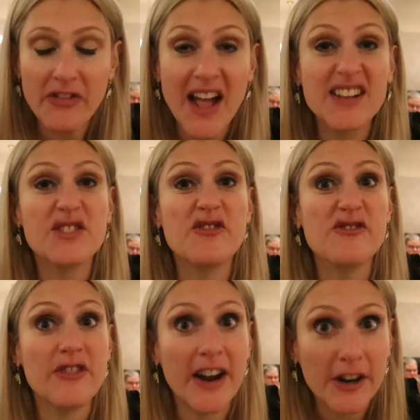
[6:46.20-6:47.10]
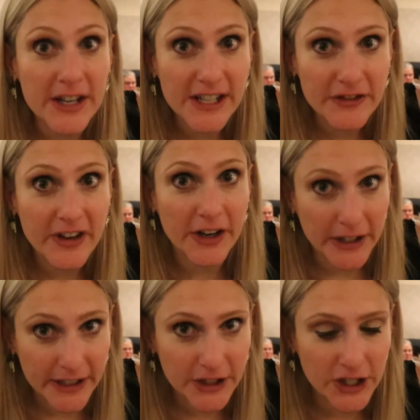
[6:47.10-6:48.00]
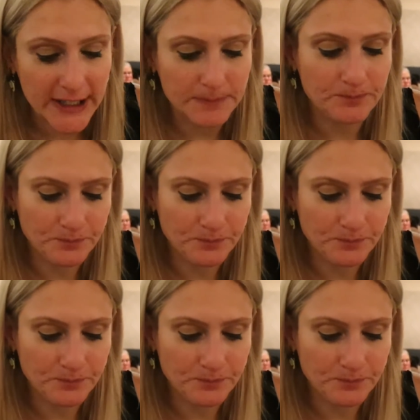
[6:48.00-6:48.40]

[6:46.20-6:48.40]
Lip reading: That is very, very good.